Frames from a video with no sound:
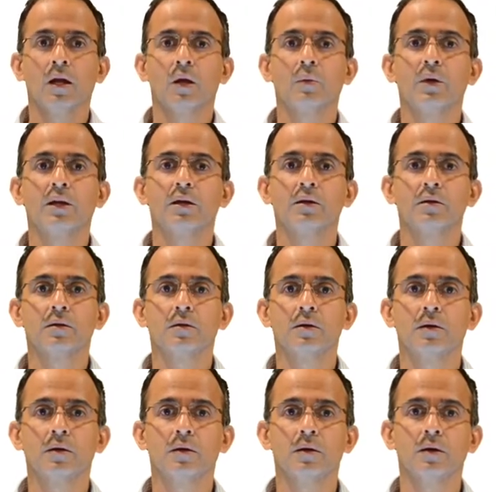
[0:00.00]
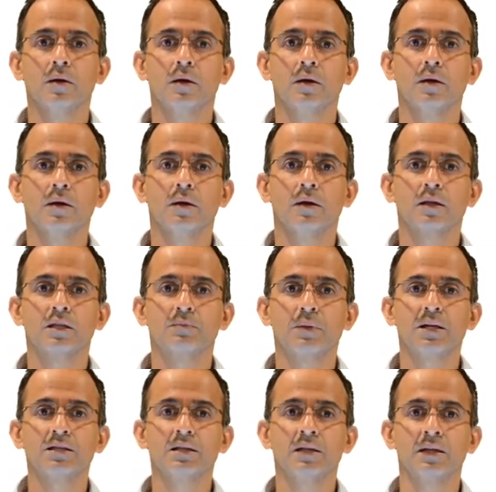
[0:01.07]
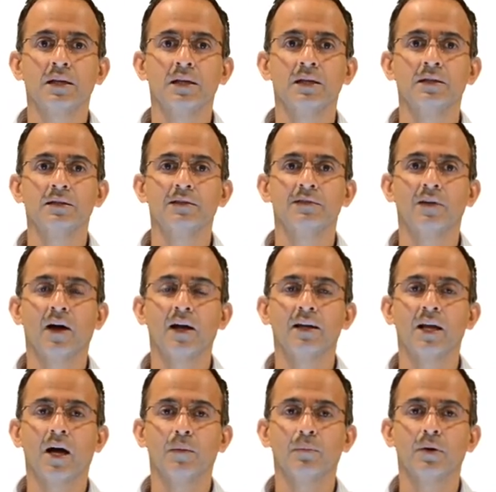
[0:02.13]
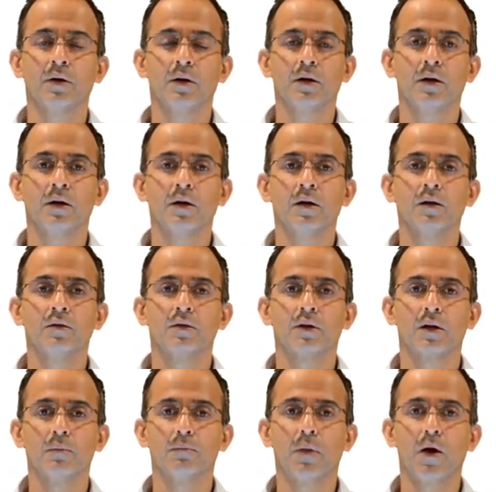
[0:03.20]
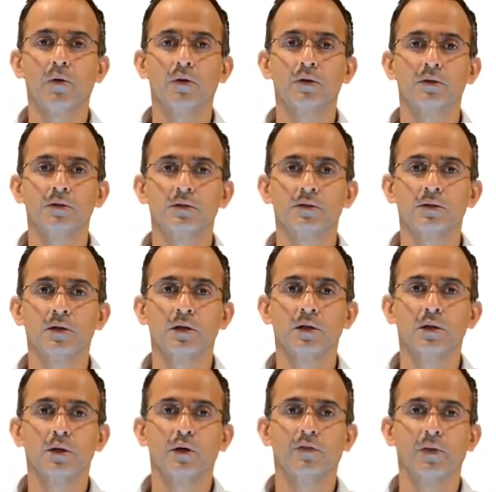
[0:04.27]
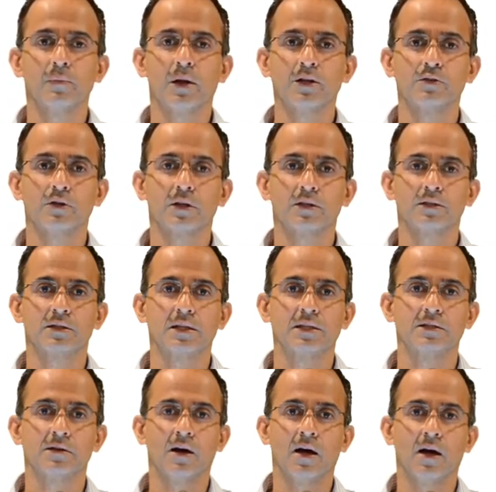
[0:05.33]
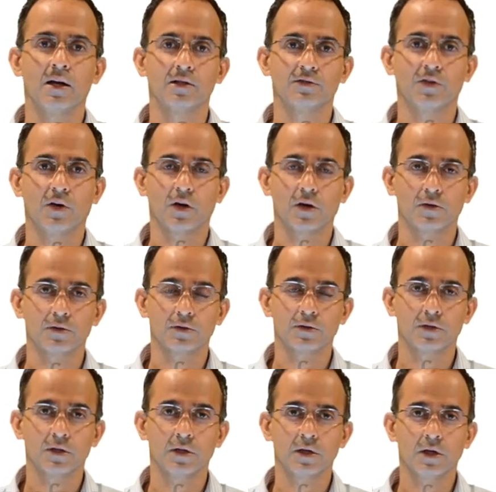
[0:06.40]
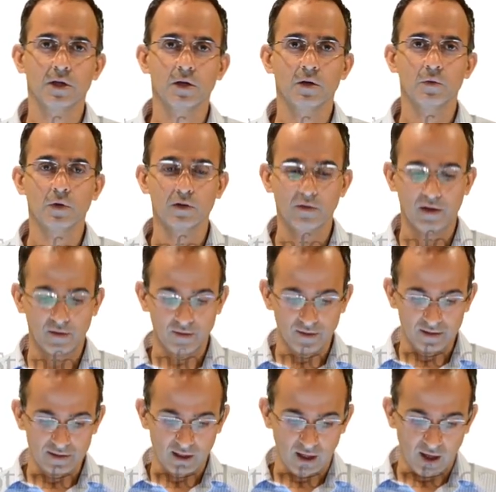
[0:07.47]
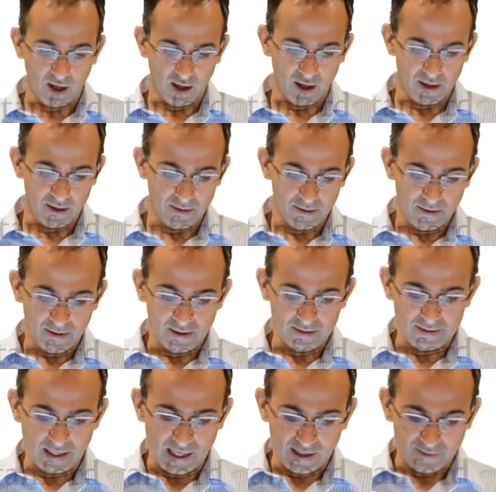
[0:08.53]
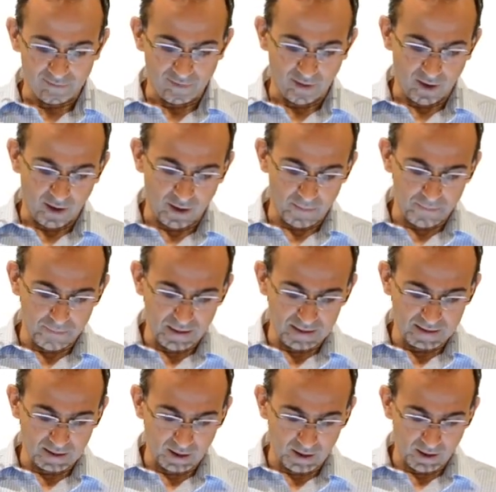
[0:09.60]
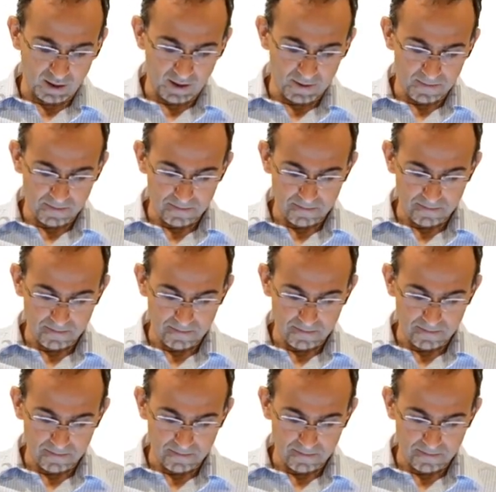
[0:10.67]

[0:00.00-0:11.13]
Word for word: Now we can explicitly divide up the components of the matrix theta I as follows. We'll write theta I is alpha I beta I,